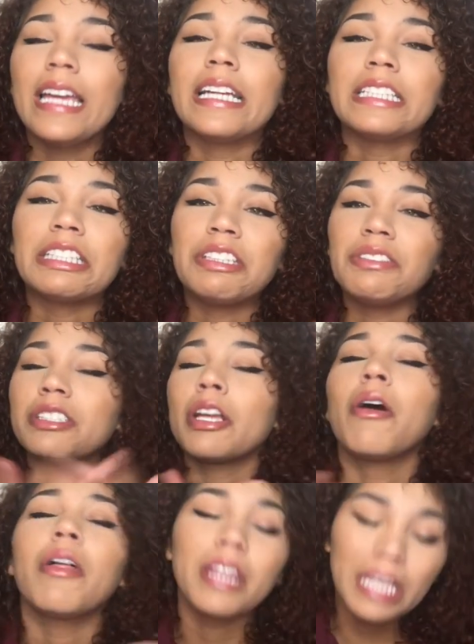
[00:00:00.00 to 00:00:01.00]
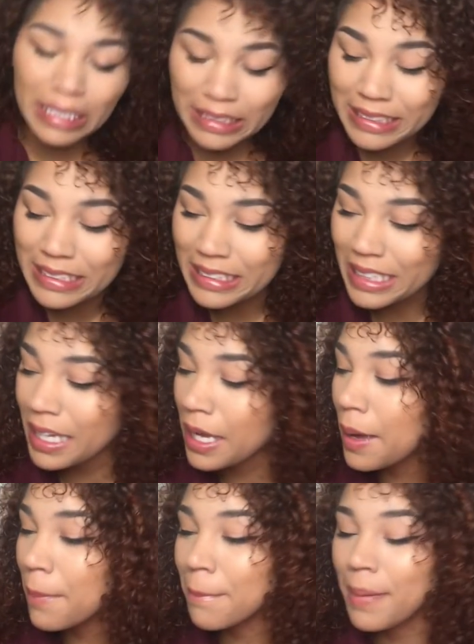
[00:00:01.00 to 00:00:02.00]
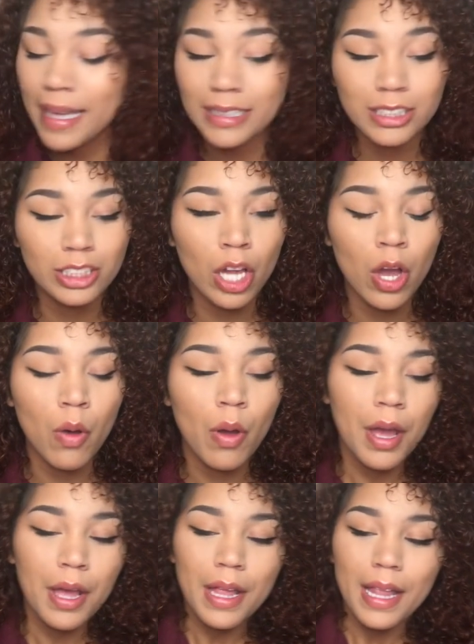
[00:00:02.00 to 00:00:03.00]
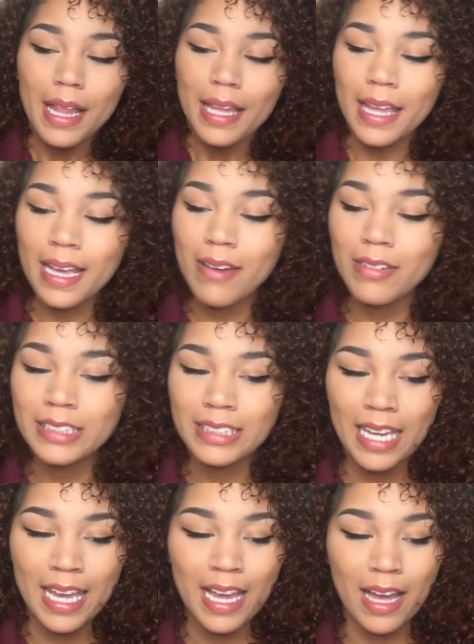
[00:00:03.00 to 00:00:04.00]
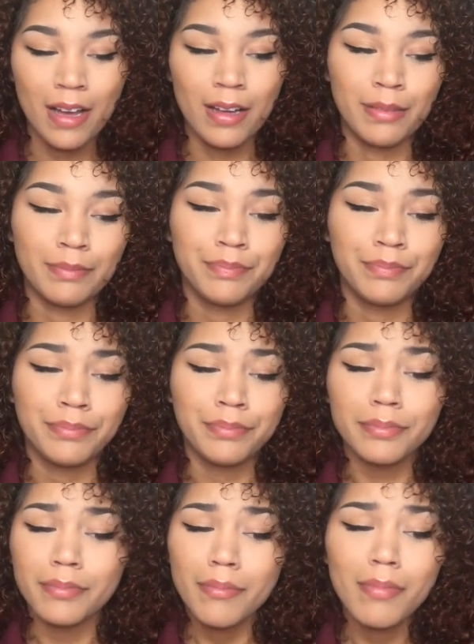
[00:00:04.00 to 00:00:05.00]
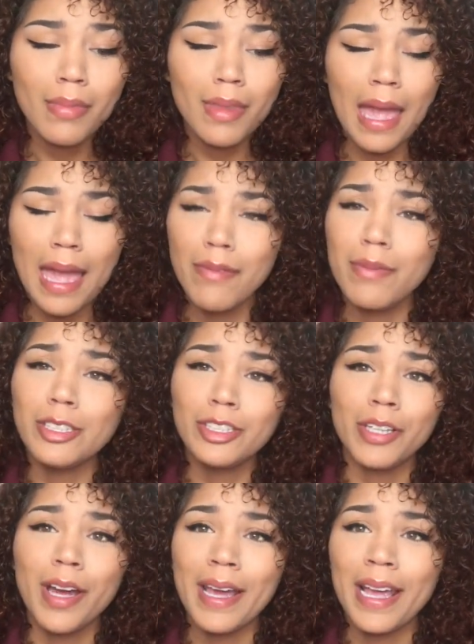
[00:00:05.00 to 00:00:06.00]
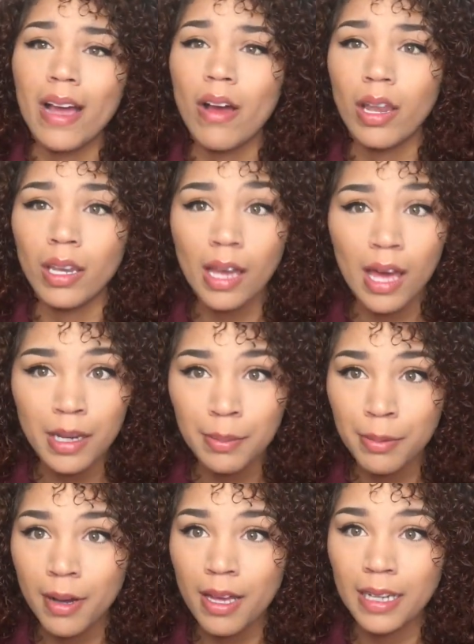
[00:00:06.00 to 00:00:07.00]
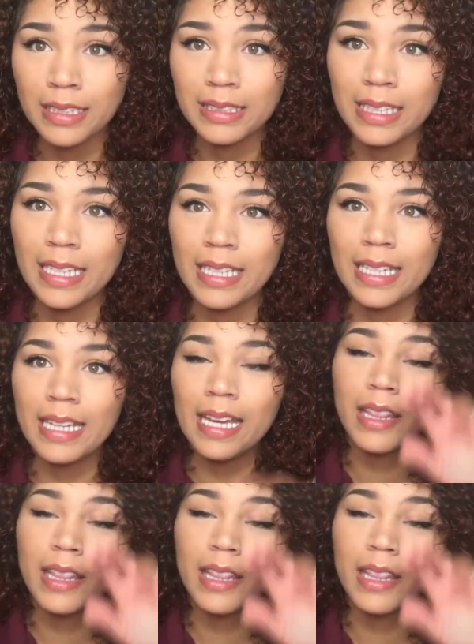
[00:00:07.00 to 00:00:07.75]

excuse all this. But so, like I was saying, um... I've been trying out a lot of products lately,